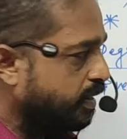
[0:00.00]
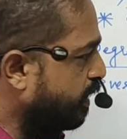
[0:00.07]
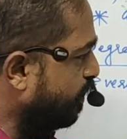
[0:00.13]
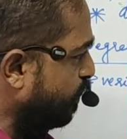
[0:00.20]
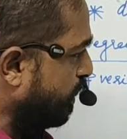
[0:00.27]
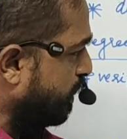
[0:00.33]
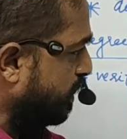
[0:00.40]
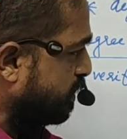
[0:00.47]
Now
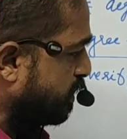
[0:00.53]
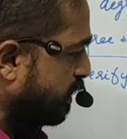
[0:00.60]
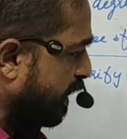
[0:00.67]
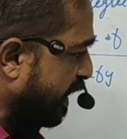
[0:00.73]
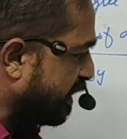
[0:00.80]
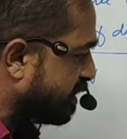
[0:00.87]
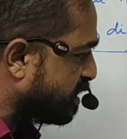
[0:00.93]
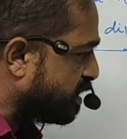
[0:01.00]
let us
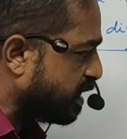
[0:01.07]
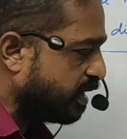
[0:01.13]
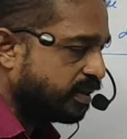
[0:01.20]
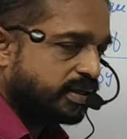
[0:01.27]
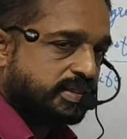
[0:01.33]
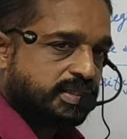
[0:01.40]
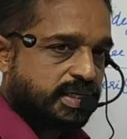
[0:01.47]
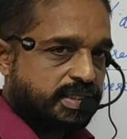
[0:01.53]

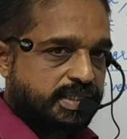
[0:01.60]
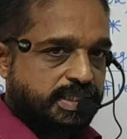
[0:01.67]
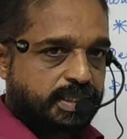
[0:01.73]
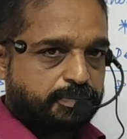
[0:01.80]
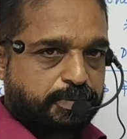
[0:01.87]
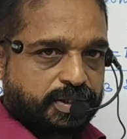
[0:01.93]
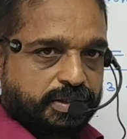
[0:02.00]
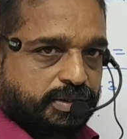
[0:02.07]
extend this
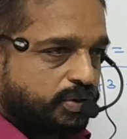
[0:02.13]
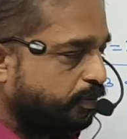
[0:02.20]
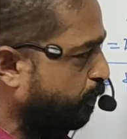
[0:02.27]
concept